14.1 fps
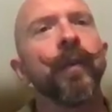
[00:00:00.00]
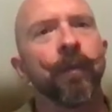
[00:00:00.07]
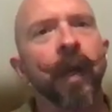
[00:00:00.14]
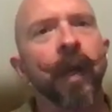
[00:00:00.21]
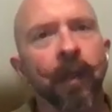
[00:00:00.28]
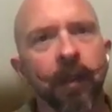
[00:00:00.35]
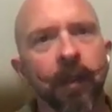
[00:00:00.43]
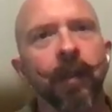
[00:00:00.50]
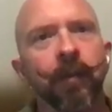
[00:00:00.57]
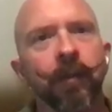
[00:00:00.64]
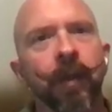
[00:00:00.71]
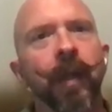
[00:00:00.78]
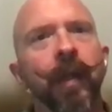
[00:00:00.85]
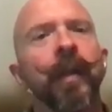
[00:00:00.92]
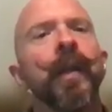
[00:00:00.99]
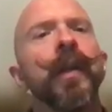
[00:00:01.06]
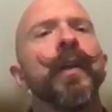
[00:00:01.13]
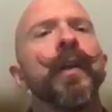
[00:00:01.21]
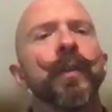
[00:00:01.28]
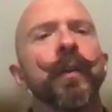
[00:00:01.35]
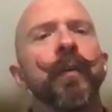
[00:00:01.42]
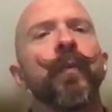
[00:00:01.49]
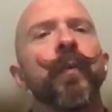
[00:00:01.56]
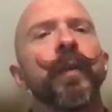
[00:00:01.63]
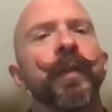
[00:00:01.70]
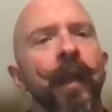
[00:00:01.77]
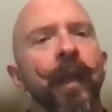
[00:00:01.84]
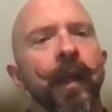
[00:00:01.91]
correctly, right? So if we're
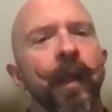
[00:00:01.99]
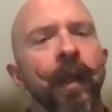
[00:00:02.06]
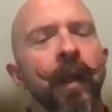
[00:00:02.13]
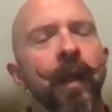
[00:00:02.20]
saying,